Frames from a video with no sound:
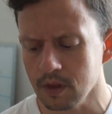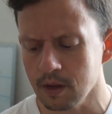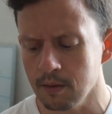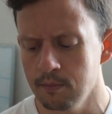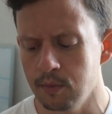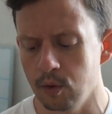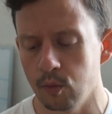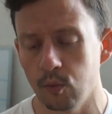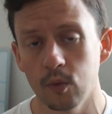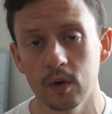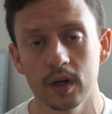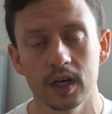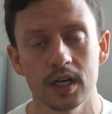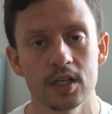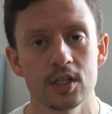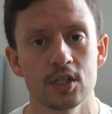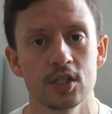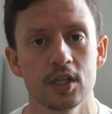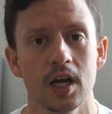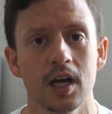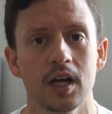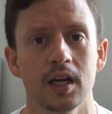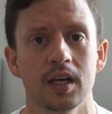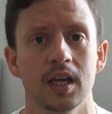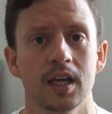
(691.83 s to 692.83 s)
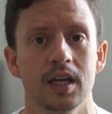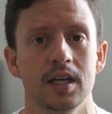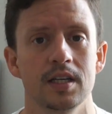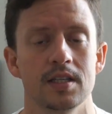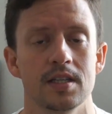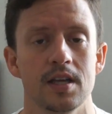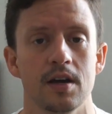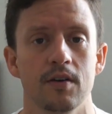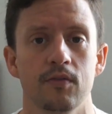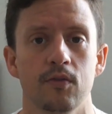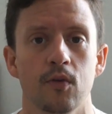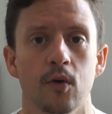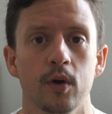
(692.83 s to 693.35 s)
But what is shocking is
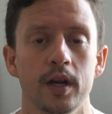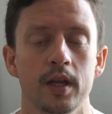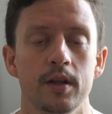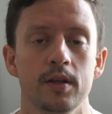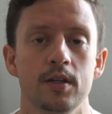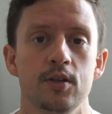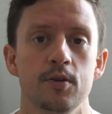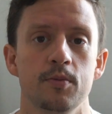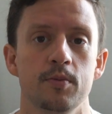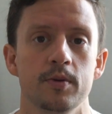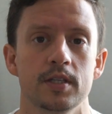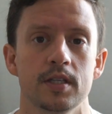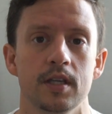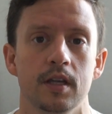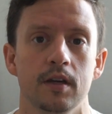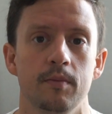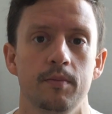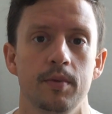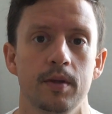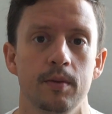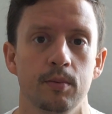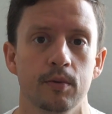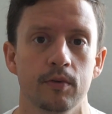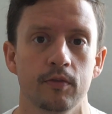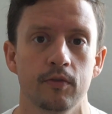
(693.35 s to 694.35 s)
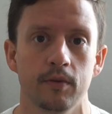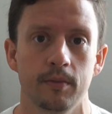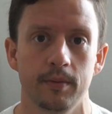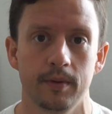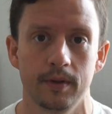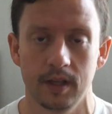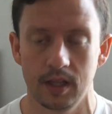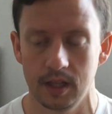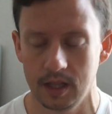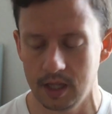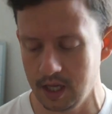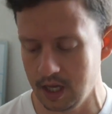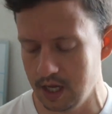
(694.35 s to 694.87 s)
that 42% of people from
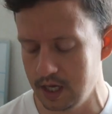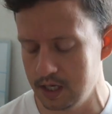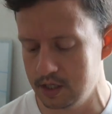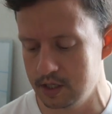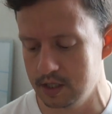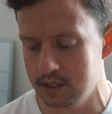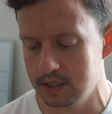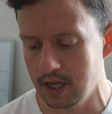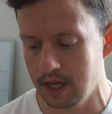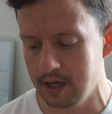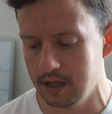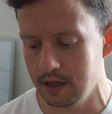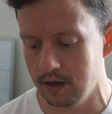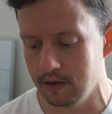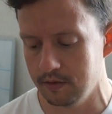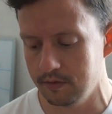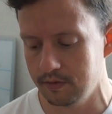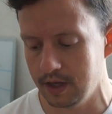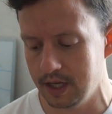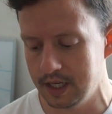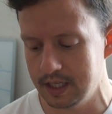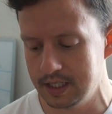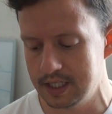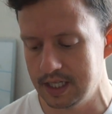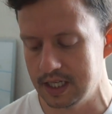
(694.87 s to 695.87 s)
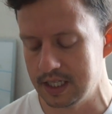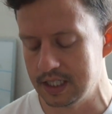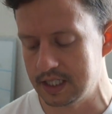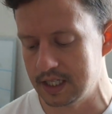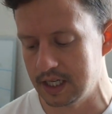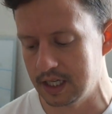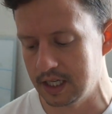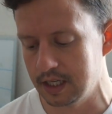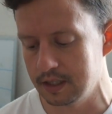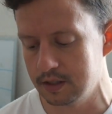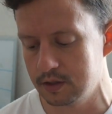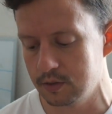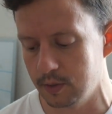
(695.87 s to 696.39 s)
the ages of 18
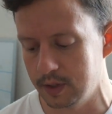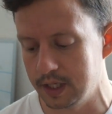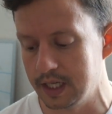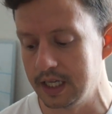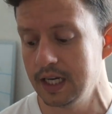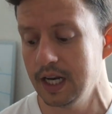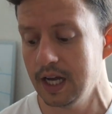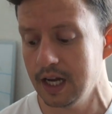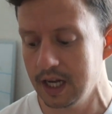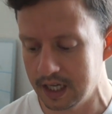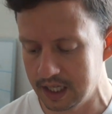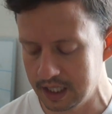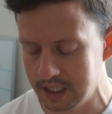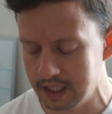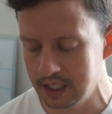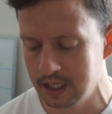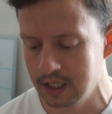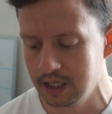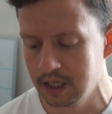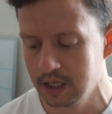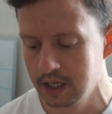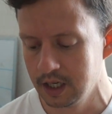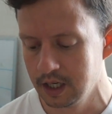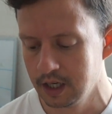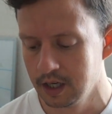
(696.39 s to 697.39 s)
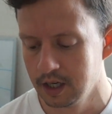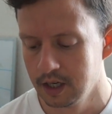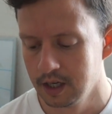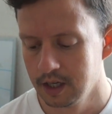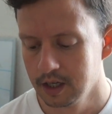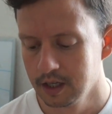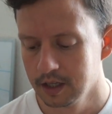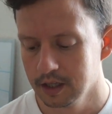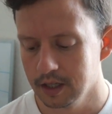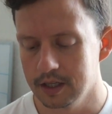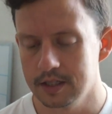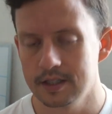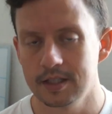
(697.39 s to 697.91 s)
to 29,
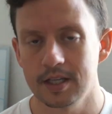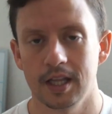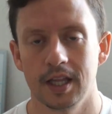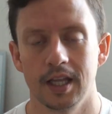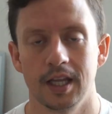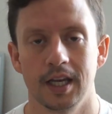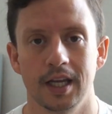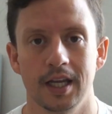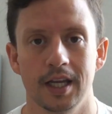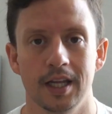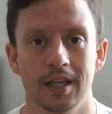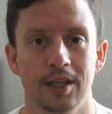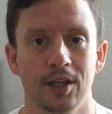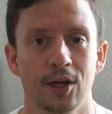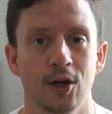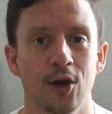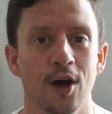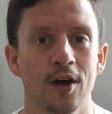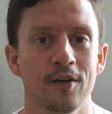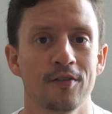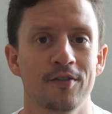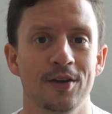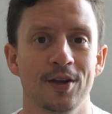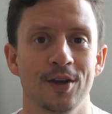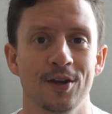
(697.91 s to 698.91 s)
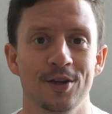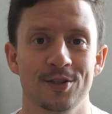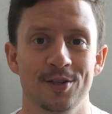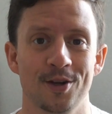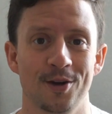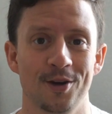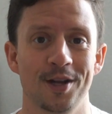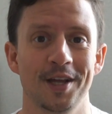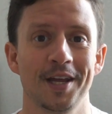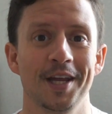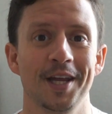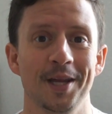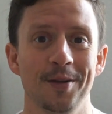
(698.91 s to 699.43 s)
let's say that again, the coffee here is
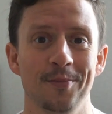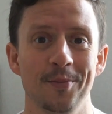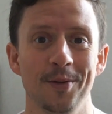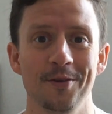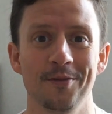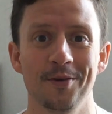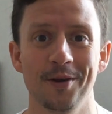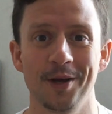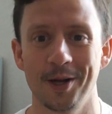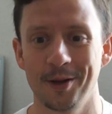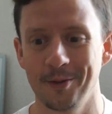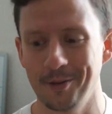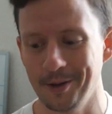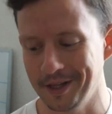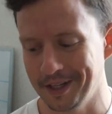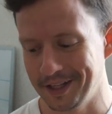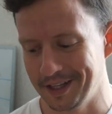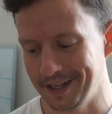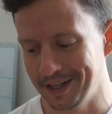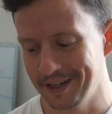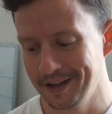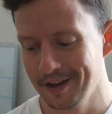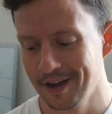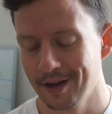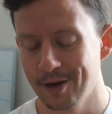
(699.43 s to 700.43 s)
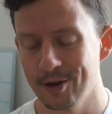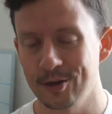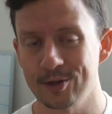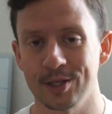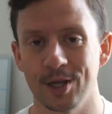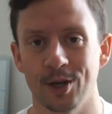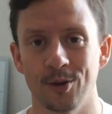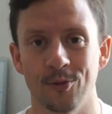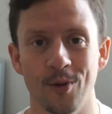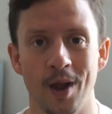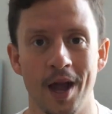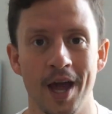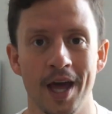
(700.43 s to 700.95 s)
already hitting me very quickly because I
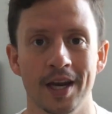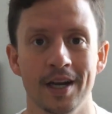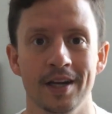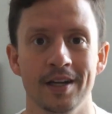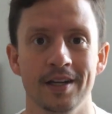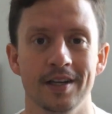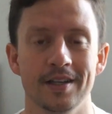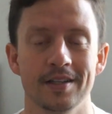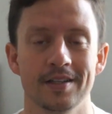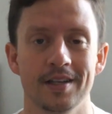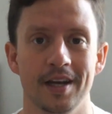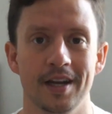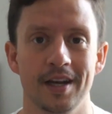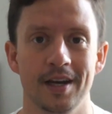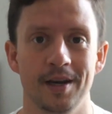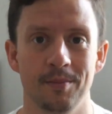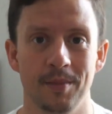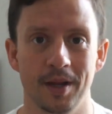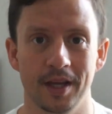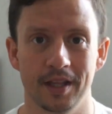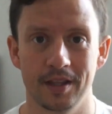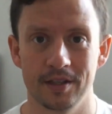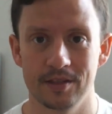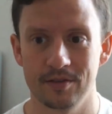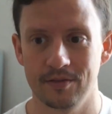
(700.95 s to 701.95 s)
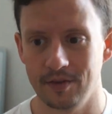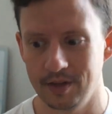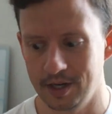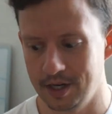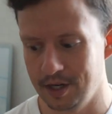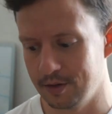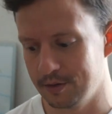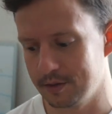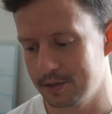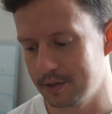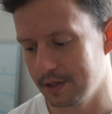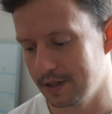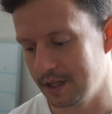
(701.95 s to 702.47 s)
ran and decided to make this
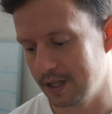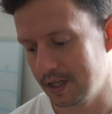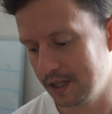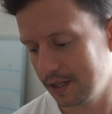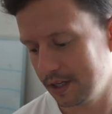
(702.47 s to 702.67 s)
video, so